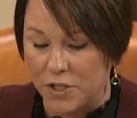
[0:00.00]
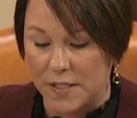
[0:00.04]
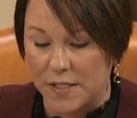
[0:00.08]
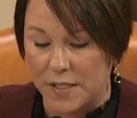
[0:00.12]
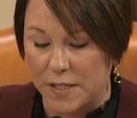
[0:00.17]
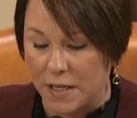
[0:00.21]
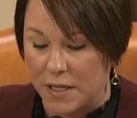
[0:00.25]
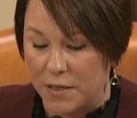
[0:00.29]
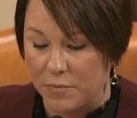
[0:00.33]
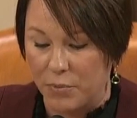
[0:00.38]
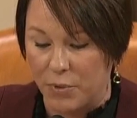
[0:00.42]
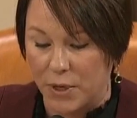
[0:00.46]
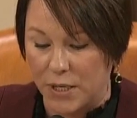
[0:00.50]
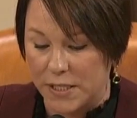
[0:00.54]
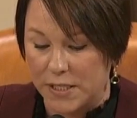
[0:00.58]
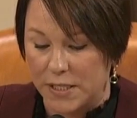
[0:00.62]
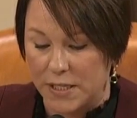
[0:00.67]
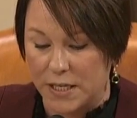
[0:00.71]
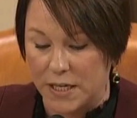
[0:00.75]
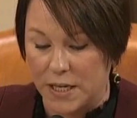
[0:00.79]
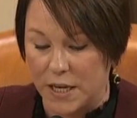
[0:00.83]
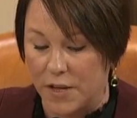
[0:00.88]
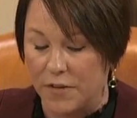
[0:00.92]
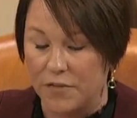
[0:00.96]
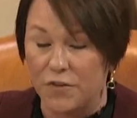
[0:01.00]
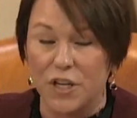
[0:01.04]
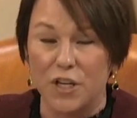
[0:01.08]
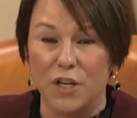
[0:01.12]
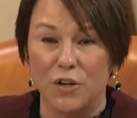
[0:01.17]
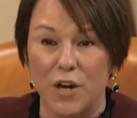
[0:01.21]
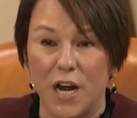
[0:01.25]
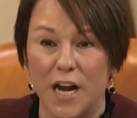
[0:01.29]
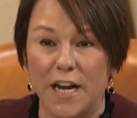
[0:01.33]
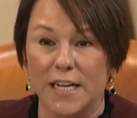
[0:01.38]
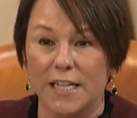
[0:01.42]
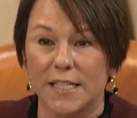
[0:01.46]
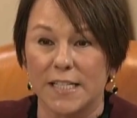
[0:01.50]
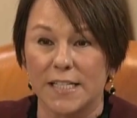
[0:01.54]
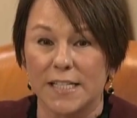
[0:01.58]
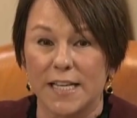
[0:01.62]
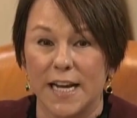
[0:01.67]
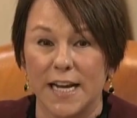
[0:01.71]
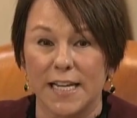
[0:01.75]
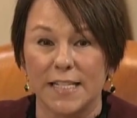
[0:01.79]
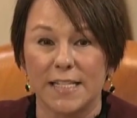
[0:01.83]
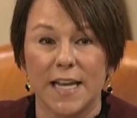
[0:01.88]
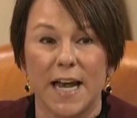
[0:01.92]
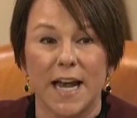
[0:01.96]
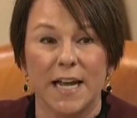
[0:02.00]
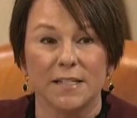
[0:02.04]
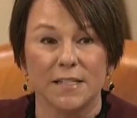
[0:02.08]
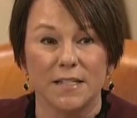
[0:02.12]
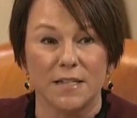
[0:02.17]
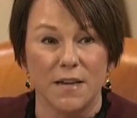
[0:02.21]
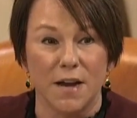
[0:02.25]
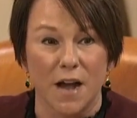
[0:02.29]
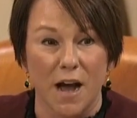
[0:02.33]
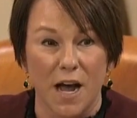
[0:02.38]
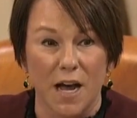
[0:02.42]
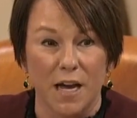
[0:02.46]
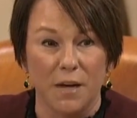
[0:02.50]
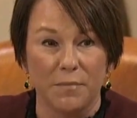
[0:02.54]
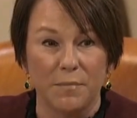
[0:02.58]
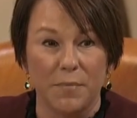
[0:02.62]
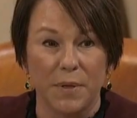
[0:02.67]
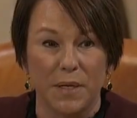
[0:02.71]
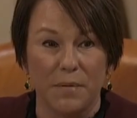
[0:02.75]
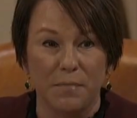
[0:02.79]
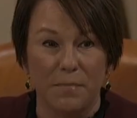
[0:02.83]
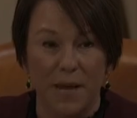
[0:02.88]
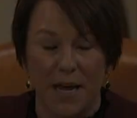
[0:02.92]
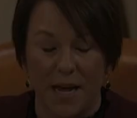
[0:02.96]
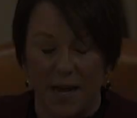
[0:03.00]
sitting president of the United States has not been